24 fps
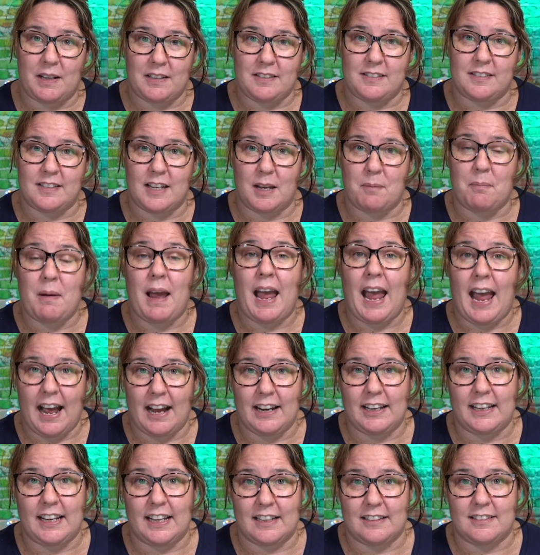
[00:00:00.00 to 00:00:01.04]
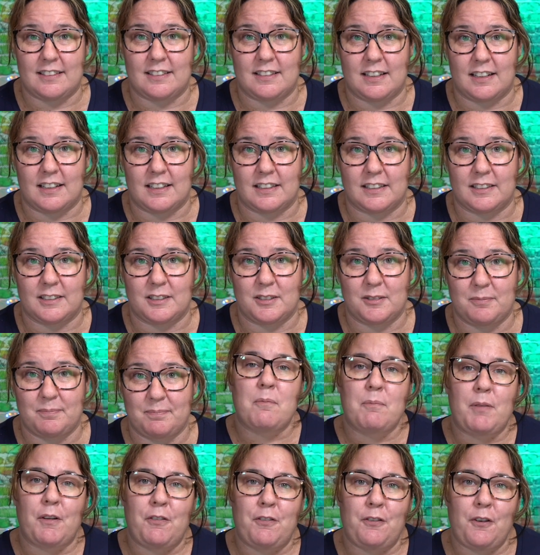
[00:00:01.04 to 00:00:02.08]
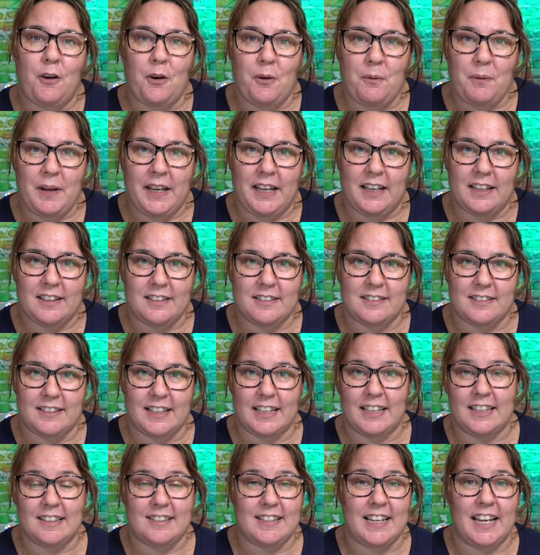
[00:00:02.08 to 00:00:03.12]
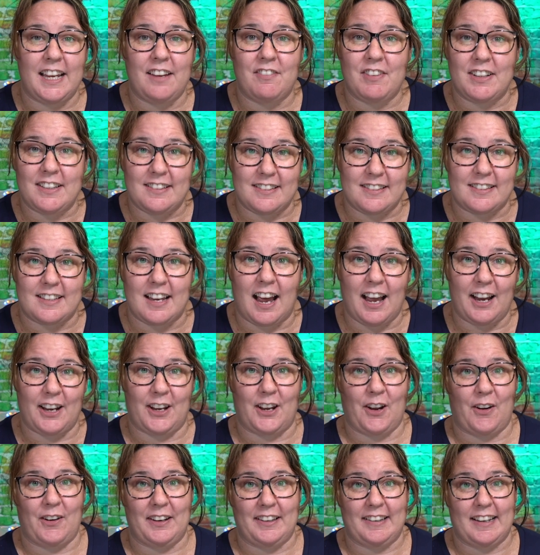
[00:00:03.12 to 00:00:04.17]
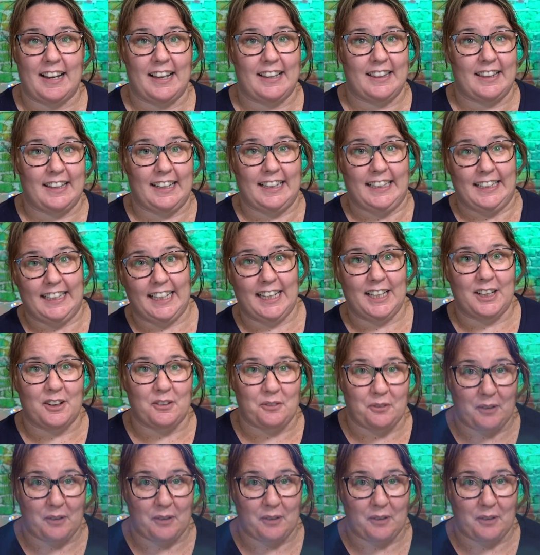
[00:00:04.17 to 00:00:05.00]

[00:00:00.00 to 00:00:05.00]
by step how to get started. Before we consider to even start going down the gear